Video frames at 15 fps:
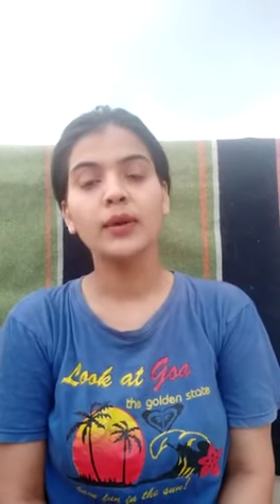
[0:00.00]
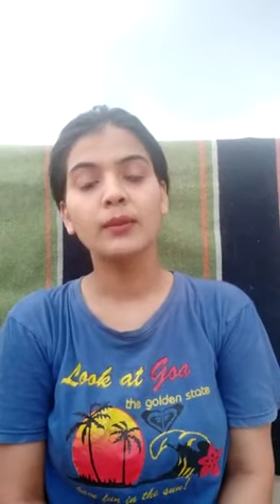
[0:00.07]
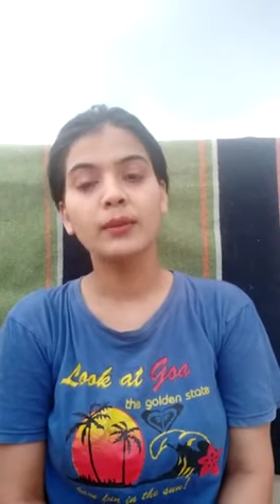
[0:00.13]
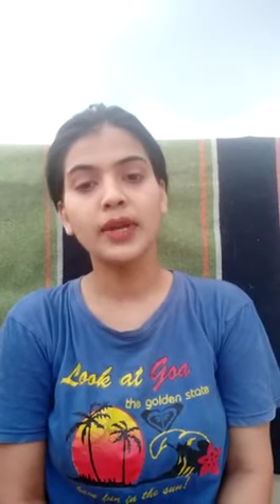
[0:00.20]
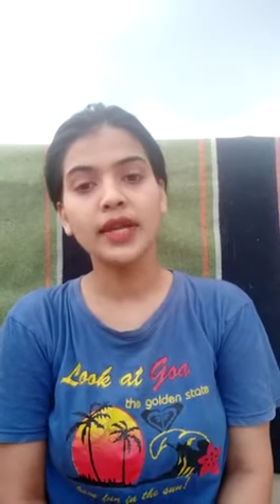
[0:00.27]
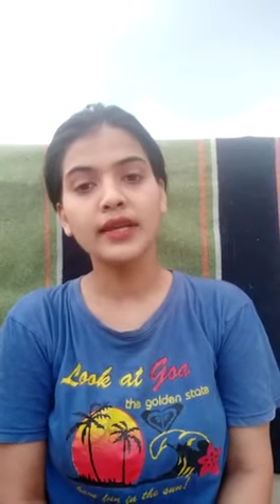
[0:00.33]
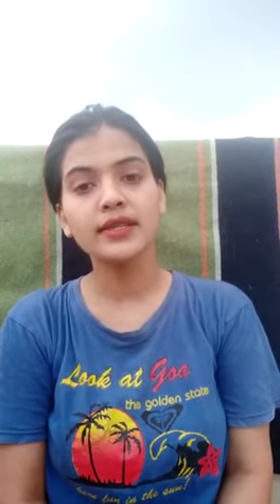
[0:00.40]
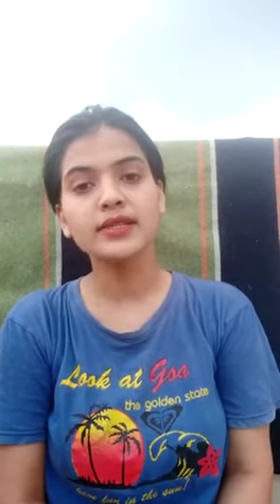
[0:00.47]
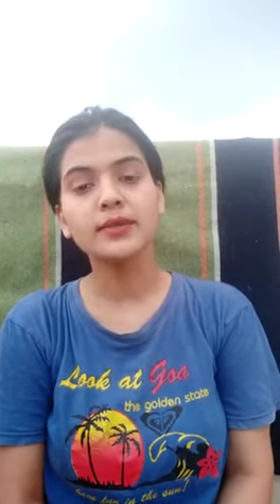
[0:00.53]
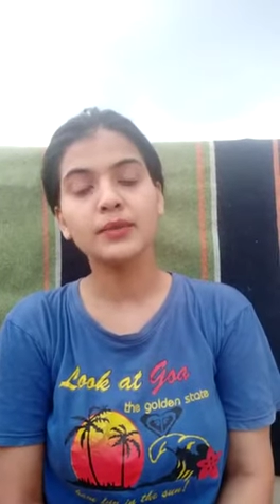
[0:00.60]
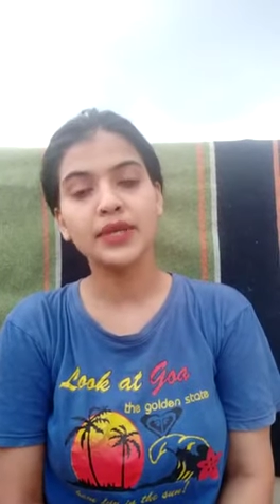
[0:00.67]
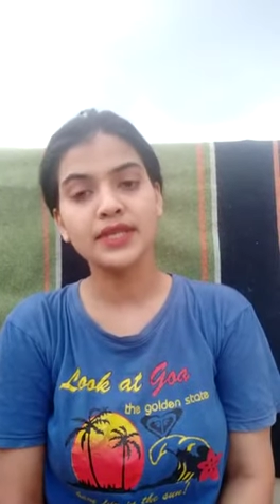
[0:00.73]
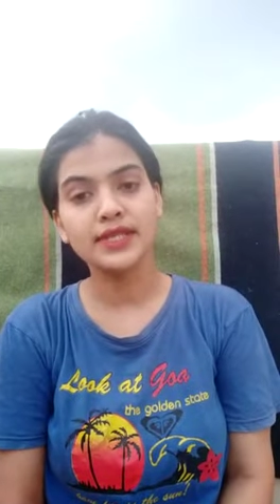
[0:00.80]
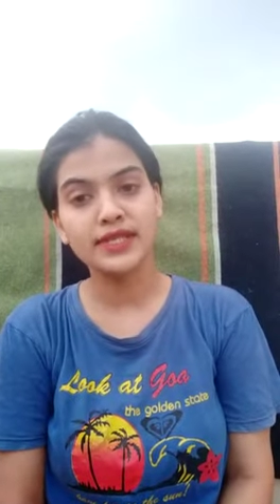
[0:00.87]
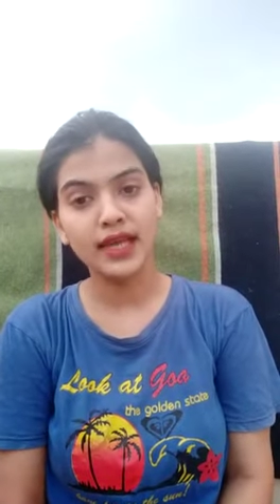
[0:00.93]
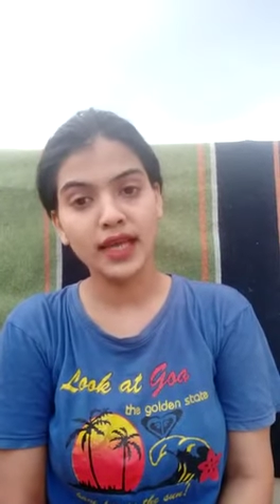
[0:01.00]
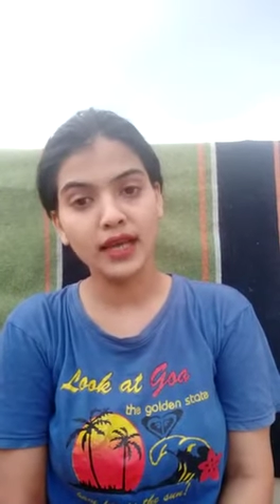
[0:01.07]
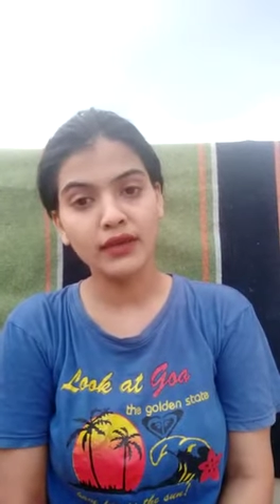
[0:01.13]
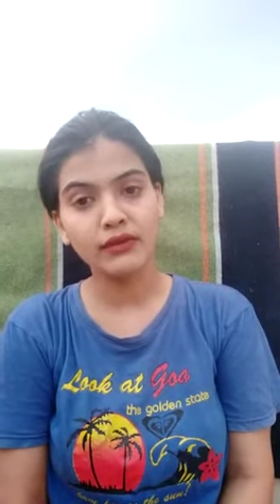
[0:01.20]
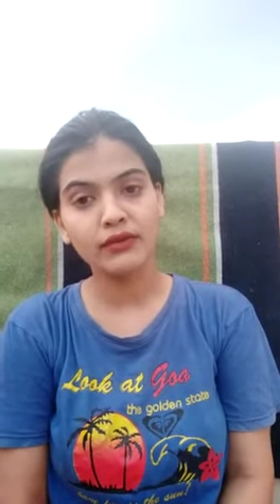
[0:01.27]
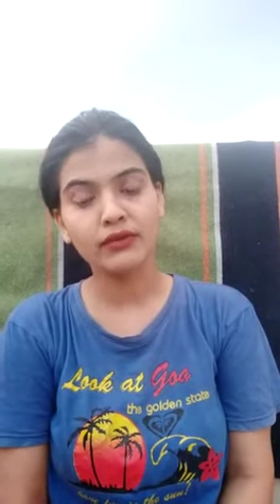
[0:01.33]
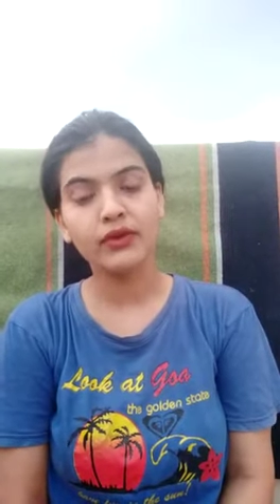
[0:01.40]
Please be
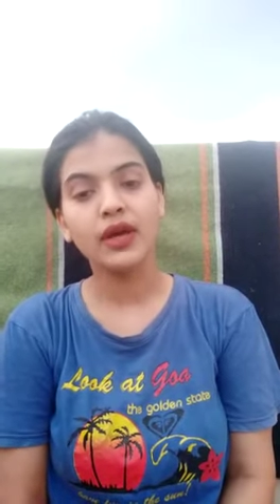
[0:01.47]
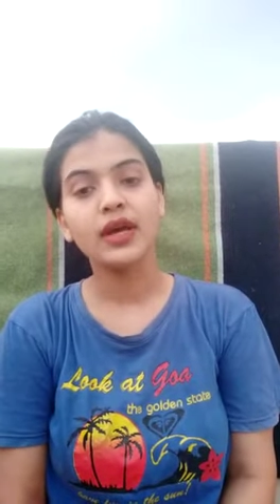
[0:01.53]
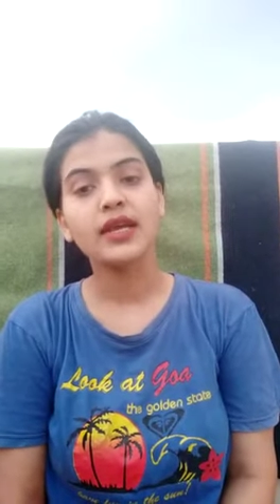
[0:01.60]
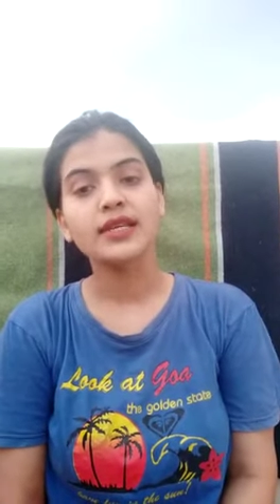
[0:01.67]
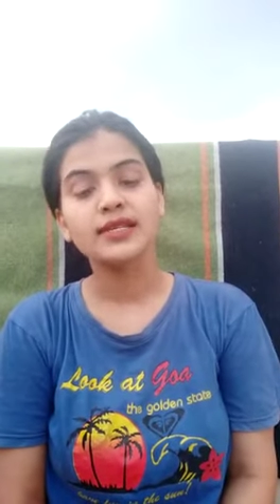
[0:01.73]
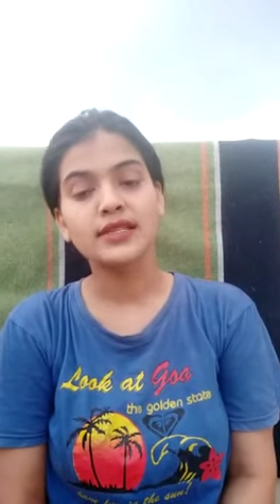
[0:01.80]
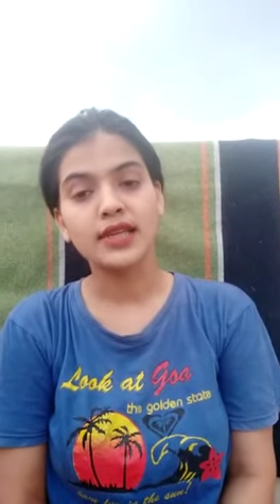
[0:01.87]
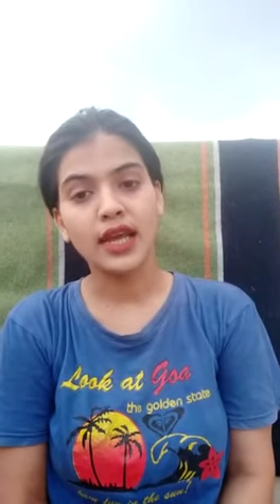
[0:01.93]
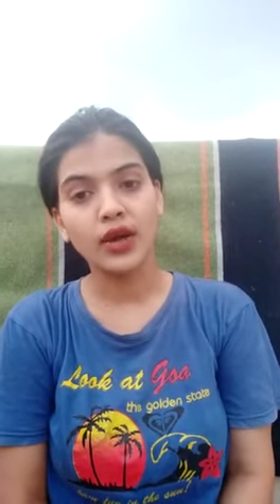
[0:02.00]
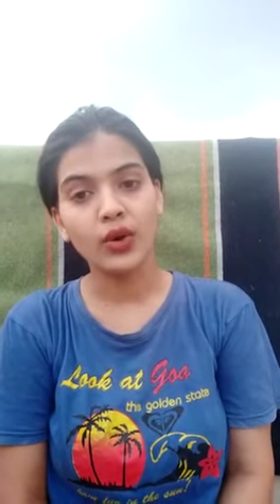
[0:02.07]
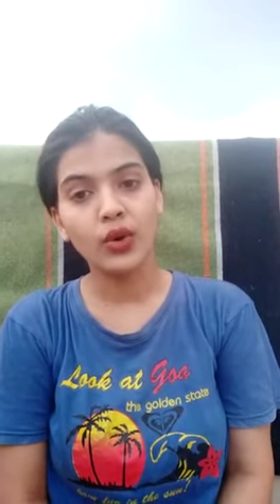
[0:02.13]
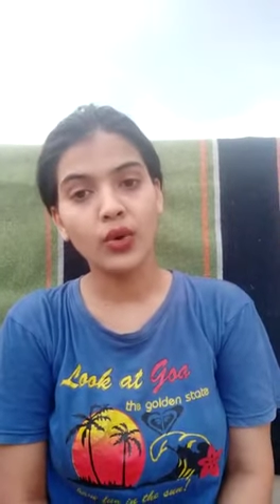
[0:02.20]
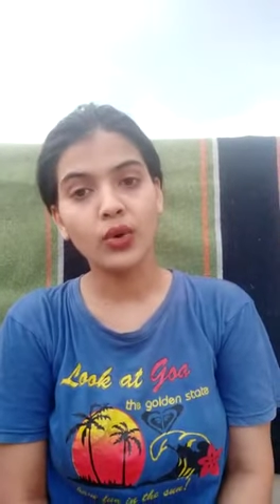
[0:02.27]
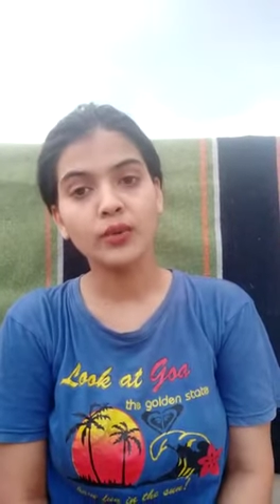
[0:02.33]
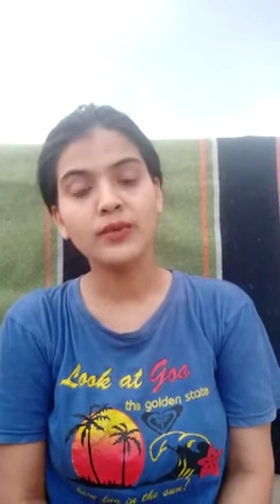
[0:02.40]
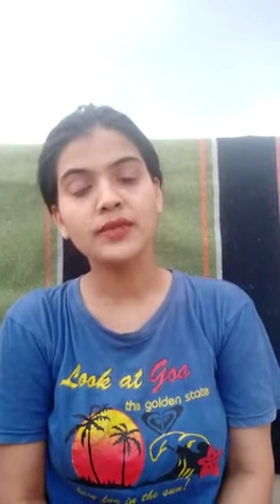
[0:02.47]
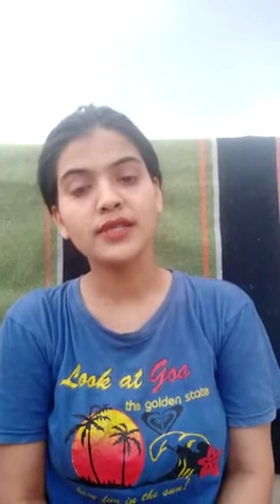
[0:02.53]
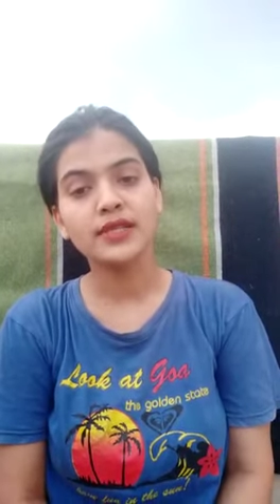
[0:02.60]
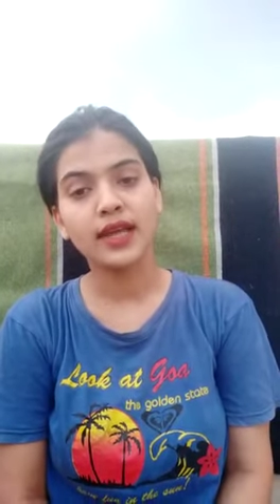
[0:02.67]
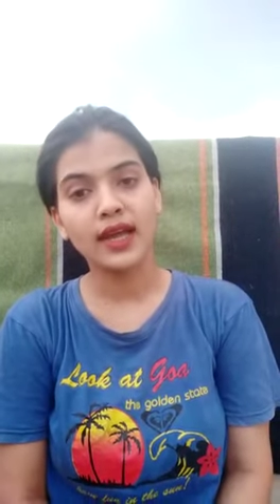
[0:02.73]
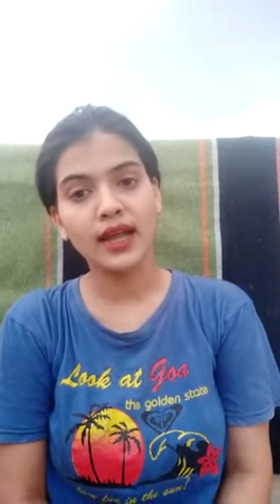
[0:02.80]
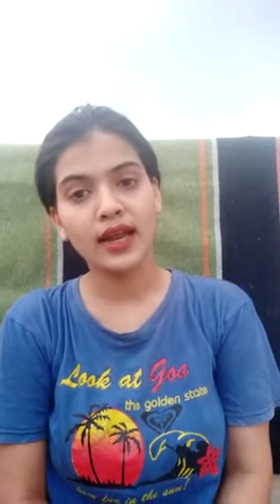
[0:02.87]
safe, stay home,
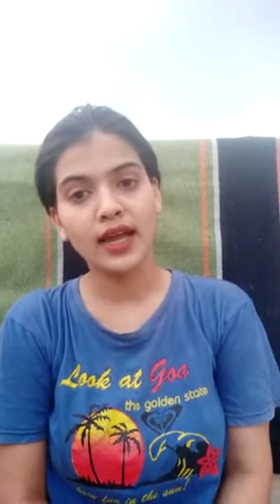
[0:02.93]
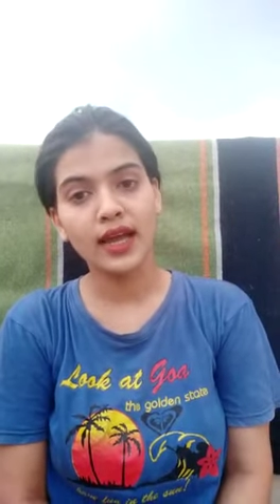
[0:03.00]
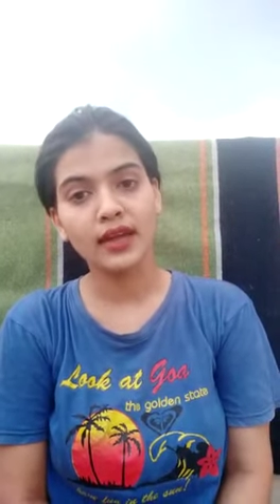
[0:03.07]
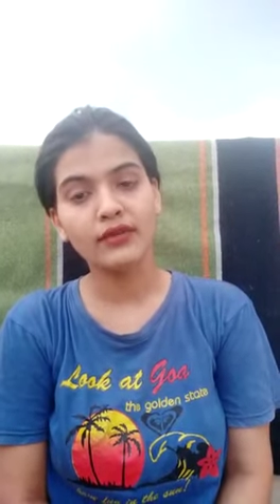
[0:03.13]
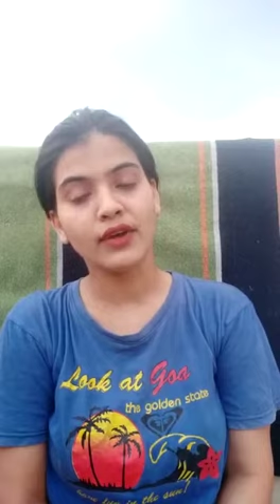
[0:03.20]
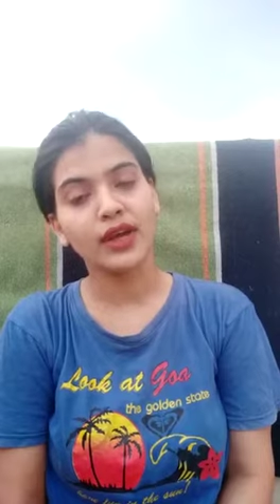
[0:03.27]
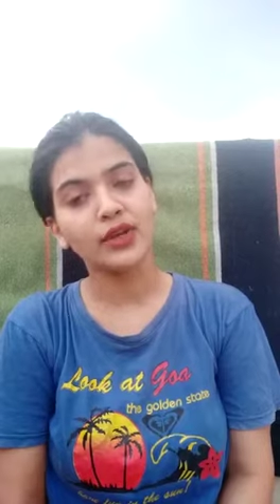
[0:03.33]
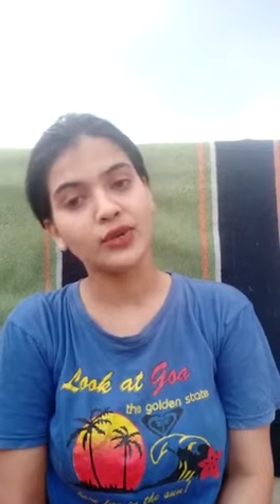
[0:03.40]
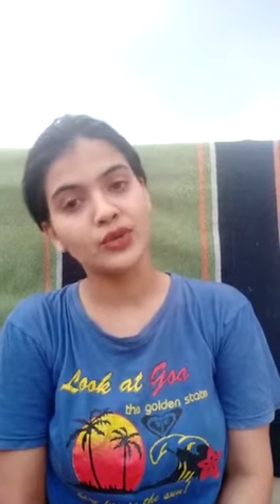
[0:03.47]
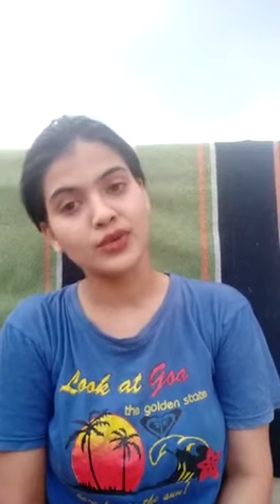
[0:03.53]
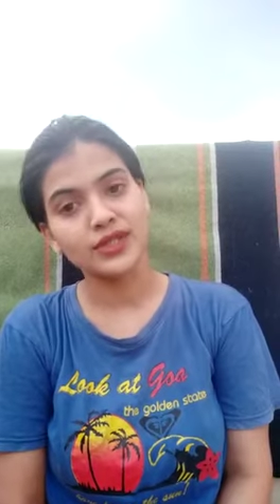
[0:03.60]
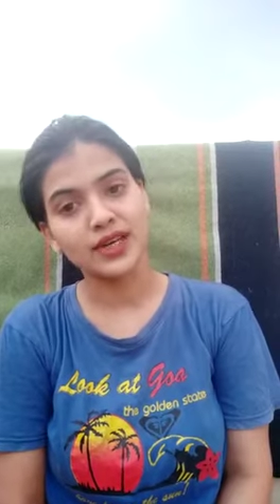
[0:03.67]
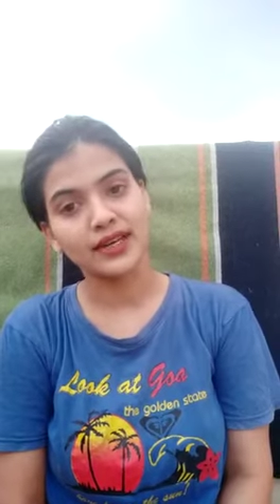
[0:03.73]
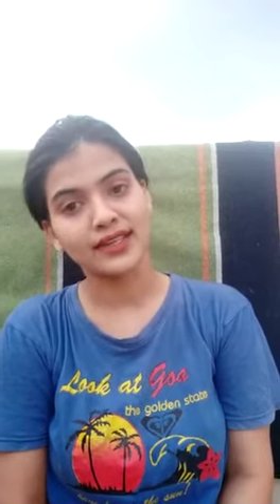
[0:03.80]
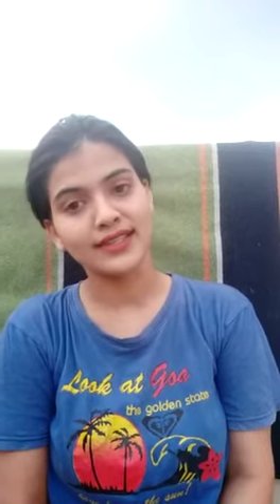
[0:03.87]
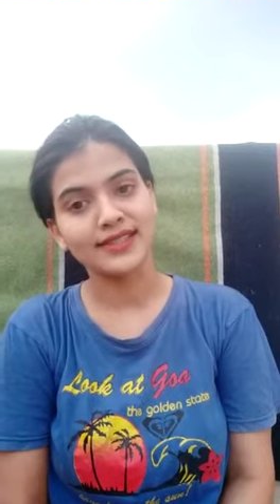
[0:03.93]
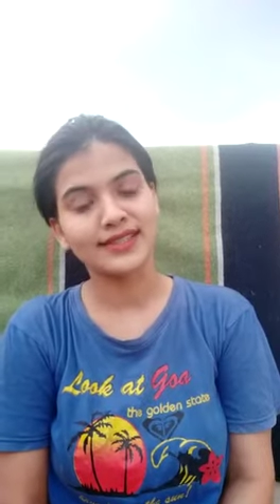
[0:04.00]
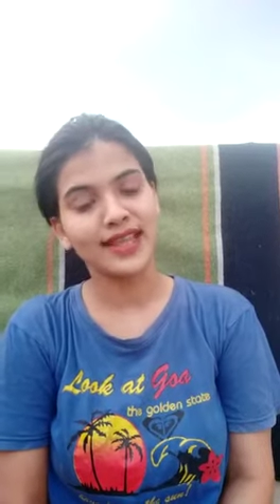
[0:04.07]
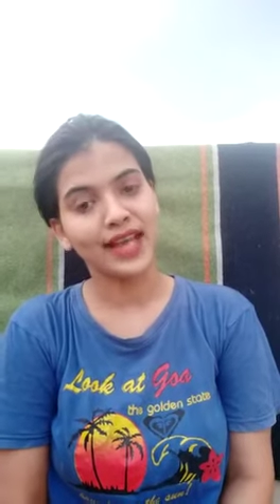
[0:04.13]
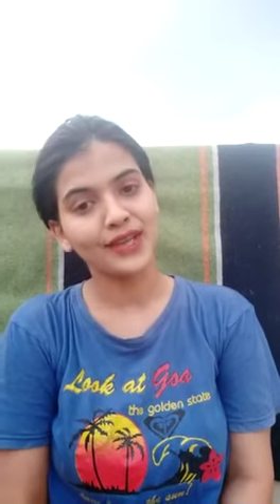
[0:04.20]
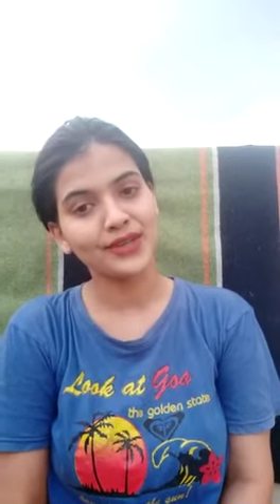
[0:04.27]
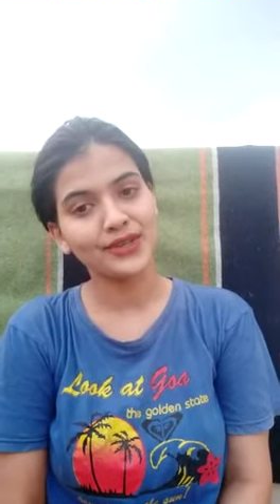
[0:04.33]
stay alive and do studies.
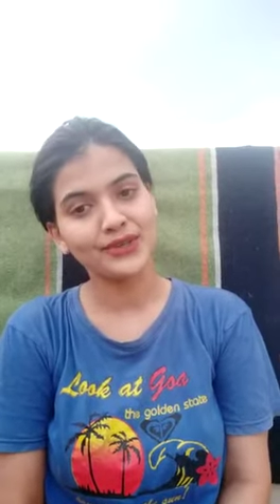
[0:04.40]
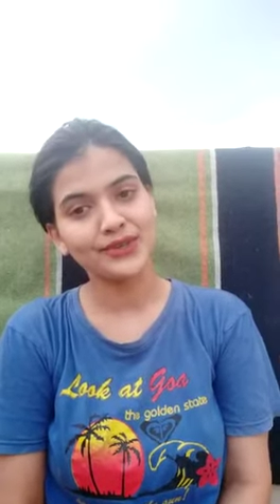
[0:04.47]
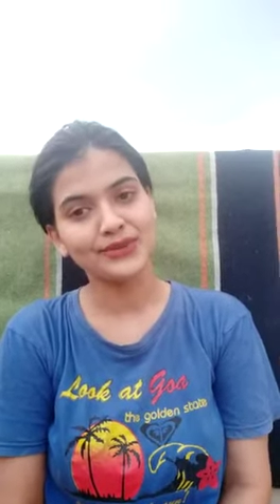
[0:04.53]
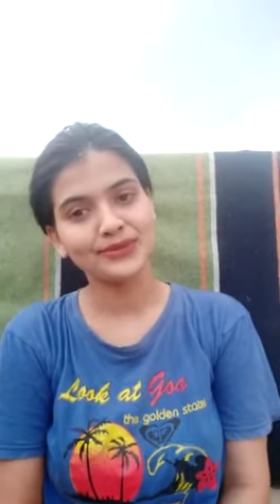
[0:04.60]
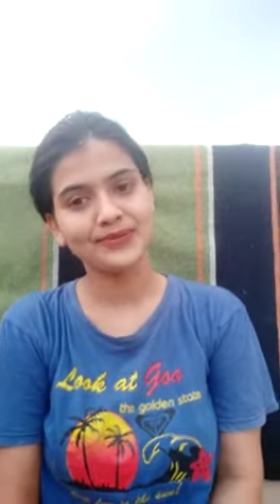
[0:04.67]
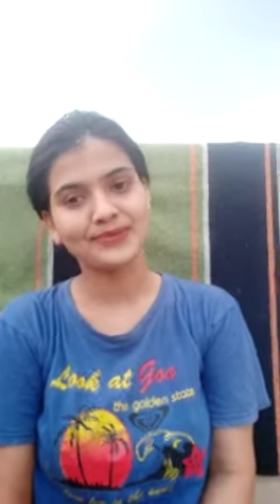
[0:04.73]
Thank you.